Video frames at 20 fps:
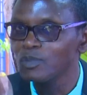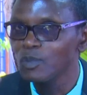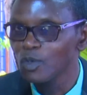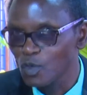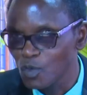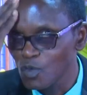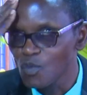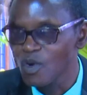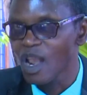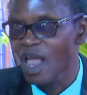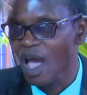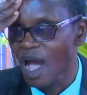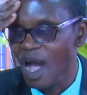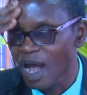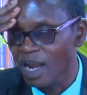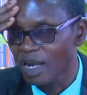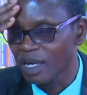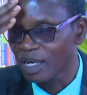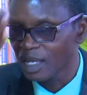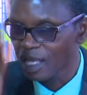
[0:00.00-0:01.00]
come there
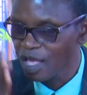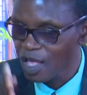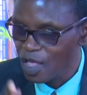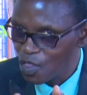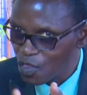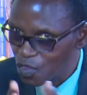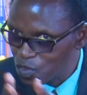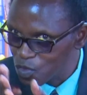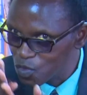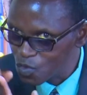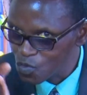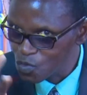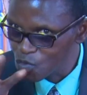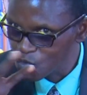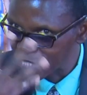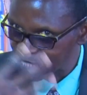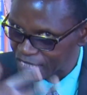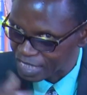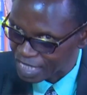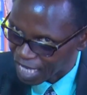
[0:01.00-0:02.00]
every day,
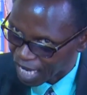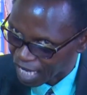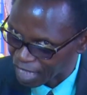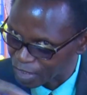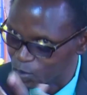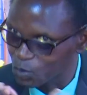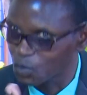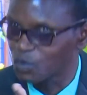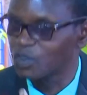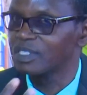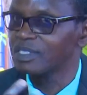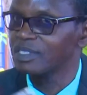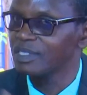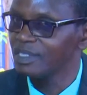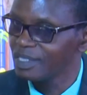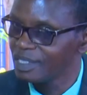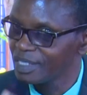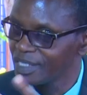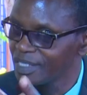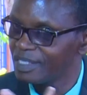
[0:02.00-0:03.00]
I'll
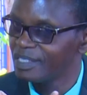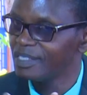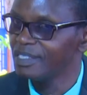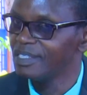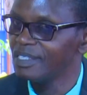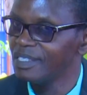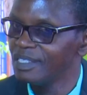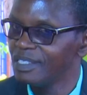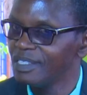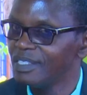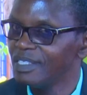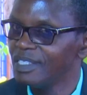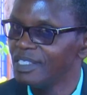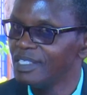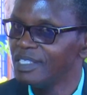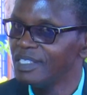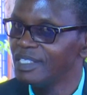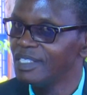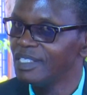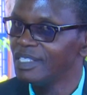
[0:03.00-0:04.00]
learn
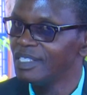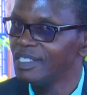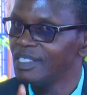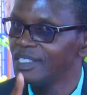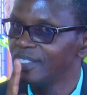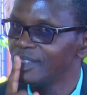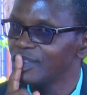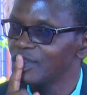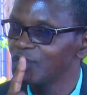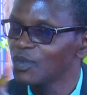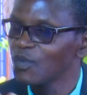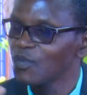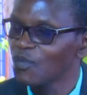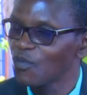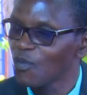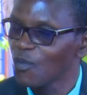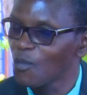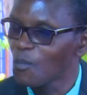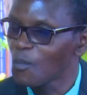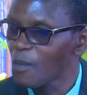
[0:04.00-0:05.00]
sign language through
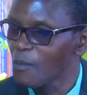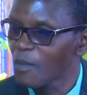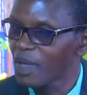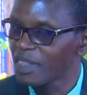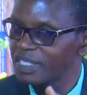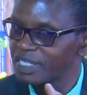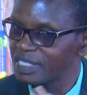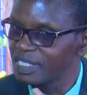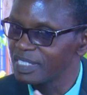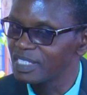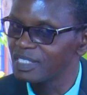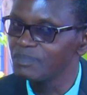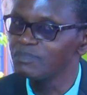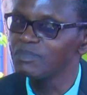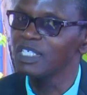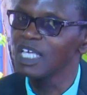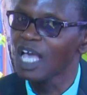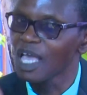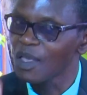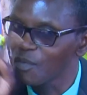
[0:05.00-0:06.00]
interacting with
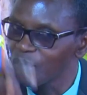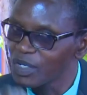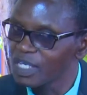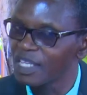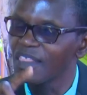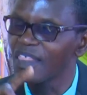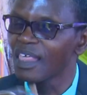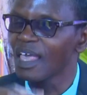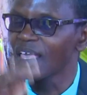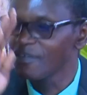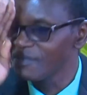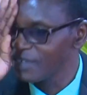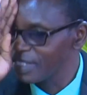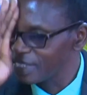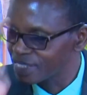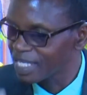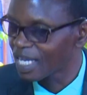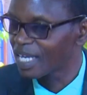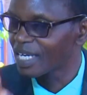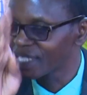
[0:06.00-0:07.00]
them.
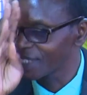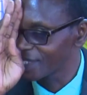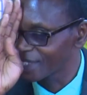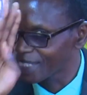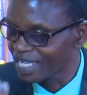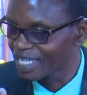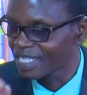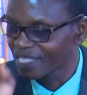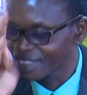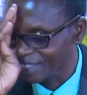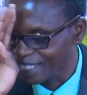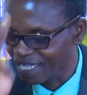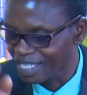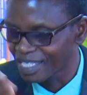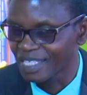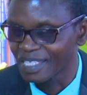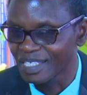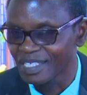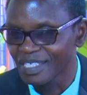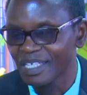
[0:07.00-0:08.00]
For 6
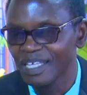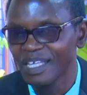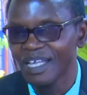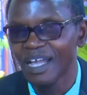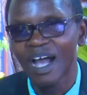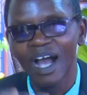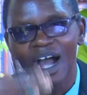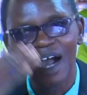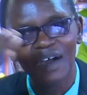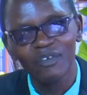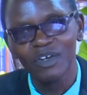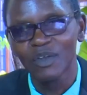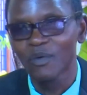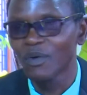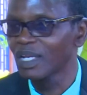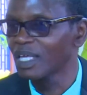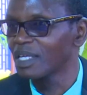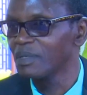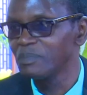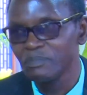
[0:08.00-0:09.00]
months, I went there
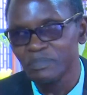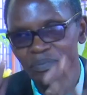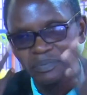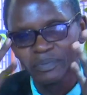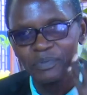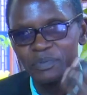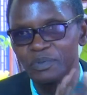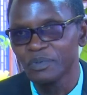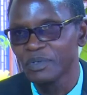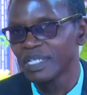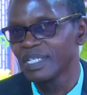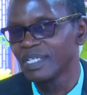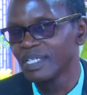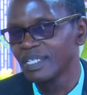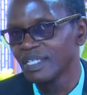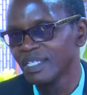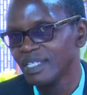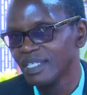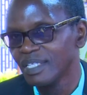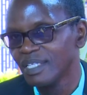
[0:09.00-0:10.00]
every Sunday,
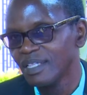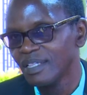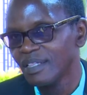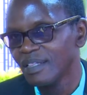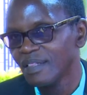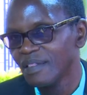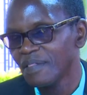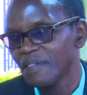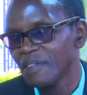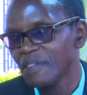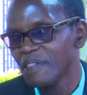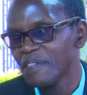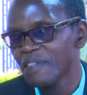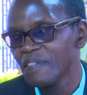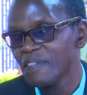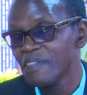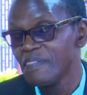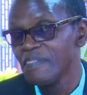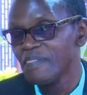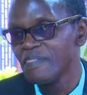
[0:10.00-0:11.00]
and I
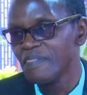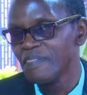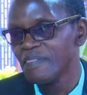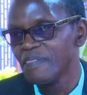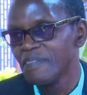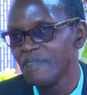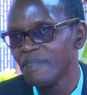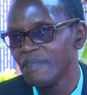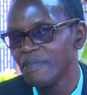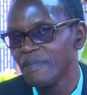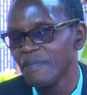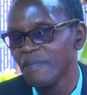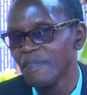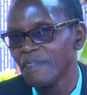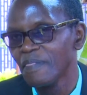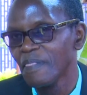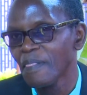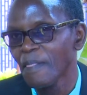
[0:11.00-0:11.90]
understood sign language.